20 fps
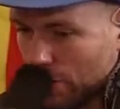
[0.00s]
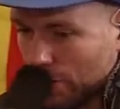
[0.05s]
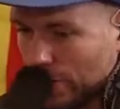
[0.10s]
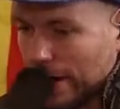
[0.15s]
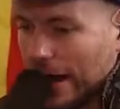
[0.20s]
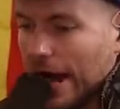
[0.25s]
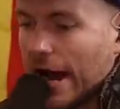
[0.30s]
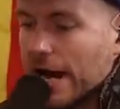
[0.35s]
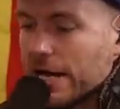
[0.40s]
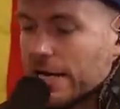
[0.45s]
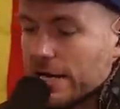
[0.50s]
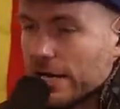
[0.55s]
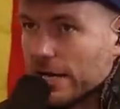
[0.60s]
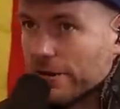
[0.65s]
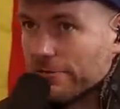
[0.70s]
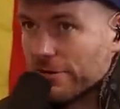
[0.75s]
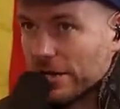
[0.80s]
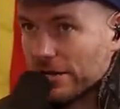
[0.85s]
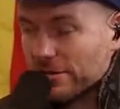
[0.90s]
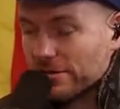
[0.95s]
Well, I think
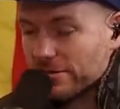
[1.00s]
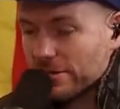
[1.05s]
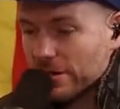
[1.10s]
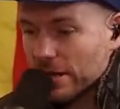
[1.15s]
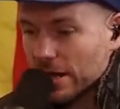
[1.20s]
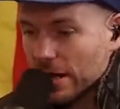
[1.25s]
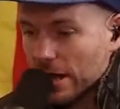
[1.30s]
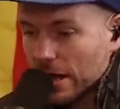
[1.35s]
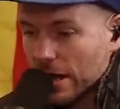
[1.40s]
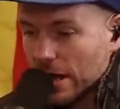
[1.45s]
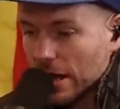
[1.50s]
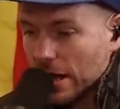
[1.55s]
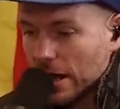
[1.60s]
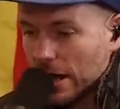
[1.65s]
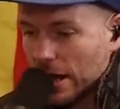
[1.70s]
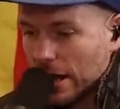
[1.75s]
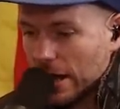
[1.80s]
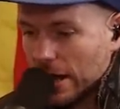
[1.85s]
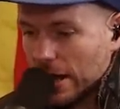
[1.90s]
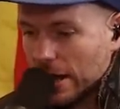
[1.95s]
of this...
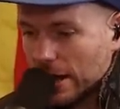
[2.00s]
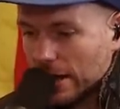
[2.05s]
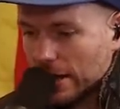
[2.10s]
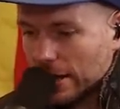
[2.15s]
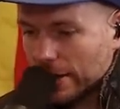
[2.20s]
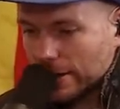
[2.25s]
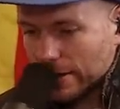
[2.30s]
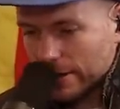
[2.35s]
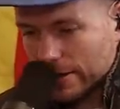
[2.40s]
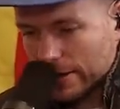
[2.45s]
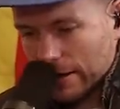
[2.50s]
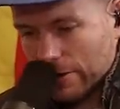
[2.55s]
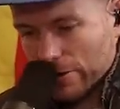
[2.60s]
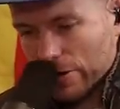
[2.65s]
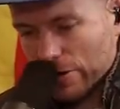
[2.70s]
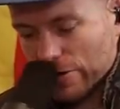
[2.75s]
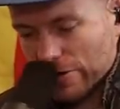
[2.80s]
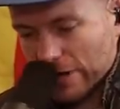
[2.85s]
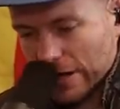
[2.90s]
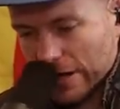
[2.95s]
how
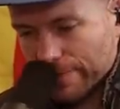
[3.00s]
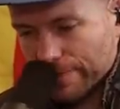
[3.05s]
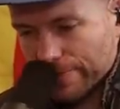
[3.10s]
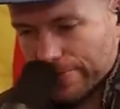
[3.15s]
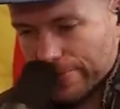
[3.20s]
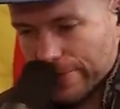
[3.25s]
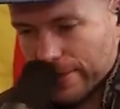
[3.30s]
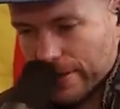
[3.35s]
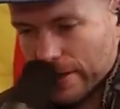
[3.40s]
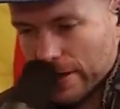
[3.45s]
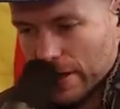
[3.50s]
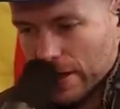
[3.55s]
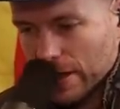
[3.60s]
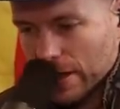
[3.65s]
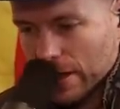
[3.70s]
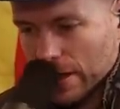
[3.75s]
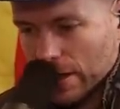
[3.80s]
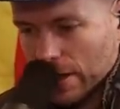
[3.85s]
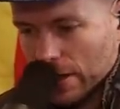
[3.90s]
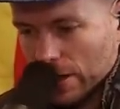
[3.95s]
do you say?
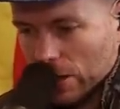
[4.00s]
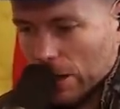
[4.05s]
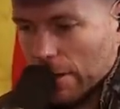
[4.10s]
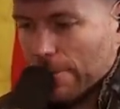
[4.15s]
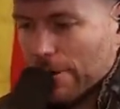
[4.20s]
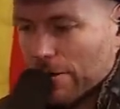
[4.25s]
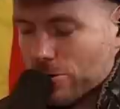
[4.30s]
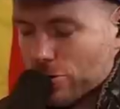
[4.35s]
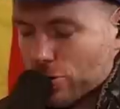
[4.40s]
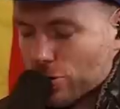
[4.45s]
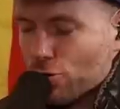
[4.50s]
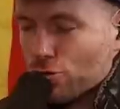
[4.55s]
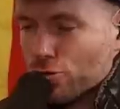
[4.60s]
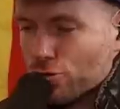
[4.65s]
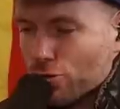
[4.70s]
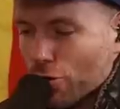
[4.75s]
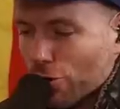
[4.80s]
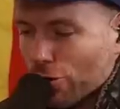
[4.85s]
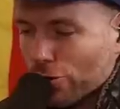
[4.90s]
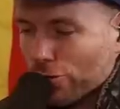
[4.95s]
They're about two
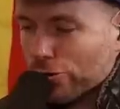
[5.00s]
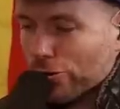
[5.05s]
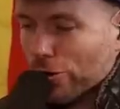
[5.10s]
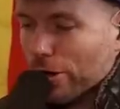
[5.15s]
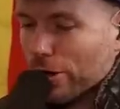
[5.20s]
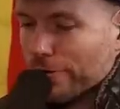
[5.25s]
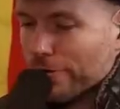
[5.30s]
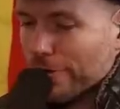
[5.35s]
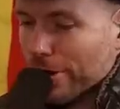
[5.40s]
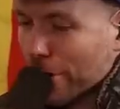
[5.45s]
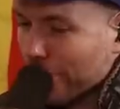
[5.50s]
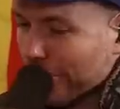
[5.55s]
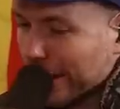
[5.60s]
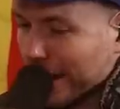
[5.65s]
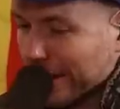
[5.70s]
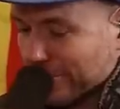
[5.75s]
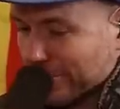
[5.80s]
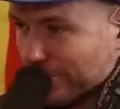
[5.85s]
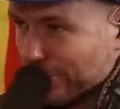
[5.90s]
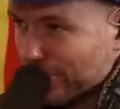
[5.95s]
strokes short of an
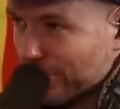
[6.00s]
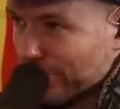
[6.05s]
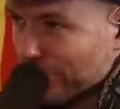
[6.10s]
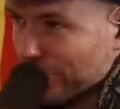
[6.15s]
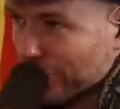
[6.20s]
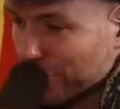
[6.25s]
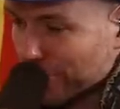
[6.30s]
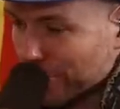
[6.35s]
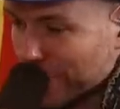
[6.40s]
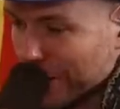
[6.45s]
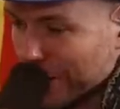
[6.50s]
orgasm for